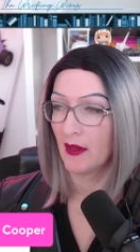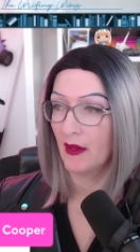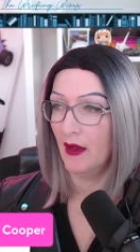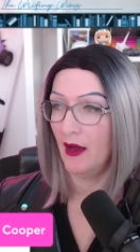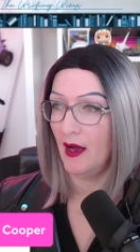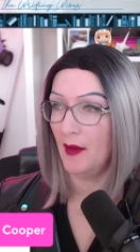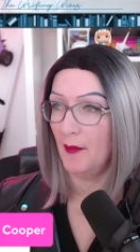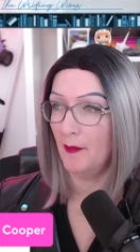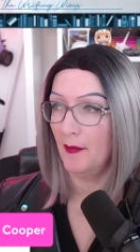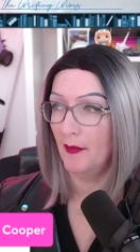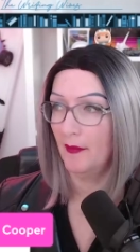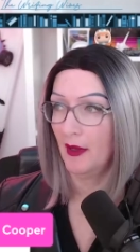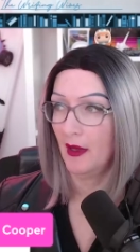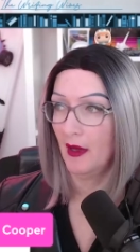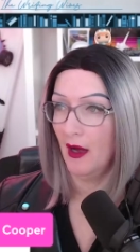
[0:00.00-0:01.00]

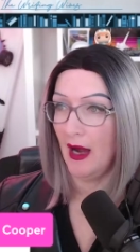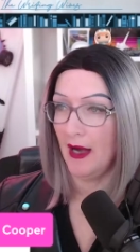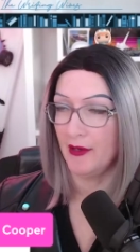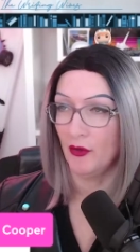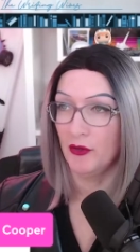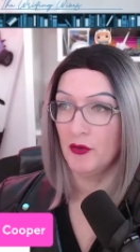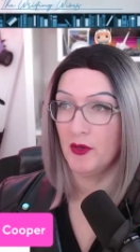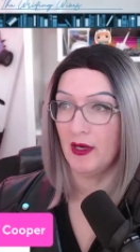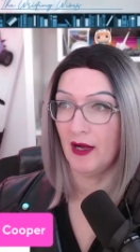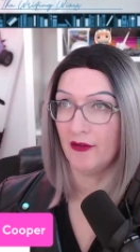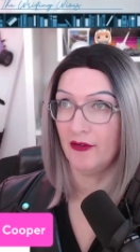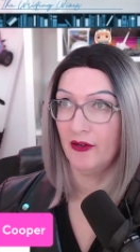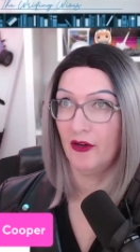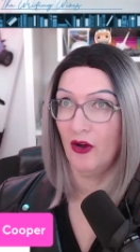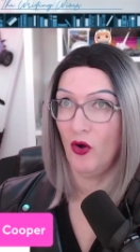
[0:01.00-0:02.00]
I know you can
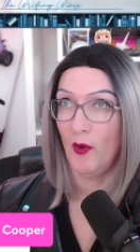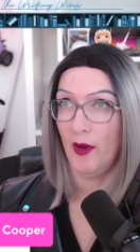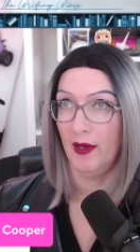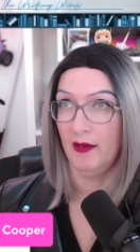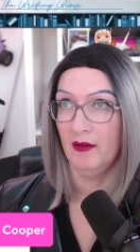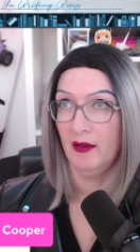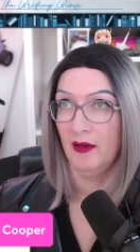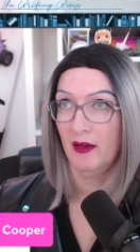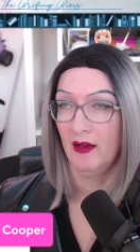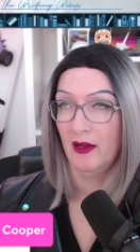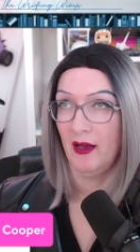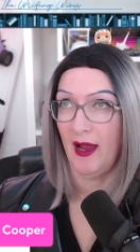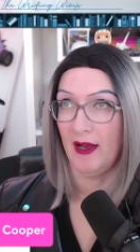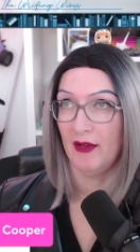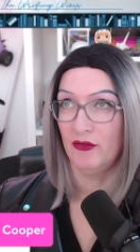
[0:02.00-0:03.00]
actually go in
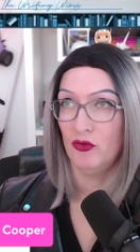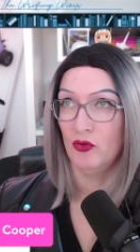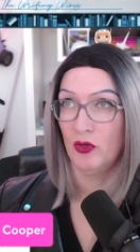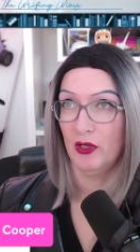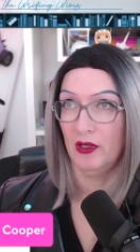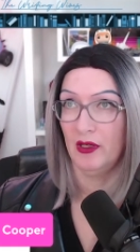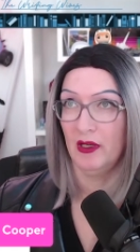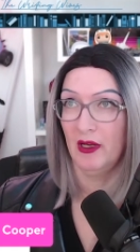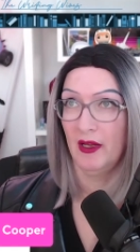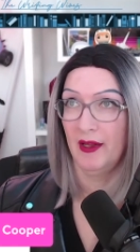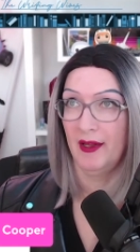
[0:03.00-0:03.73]
and you can,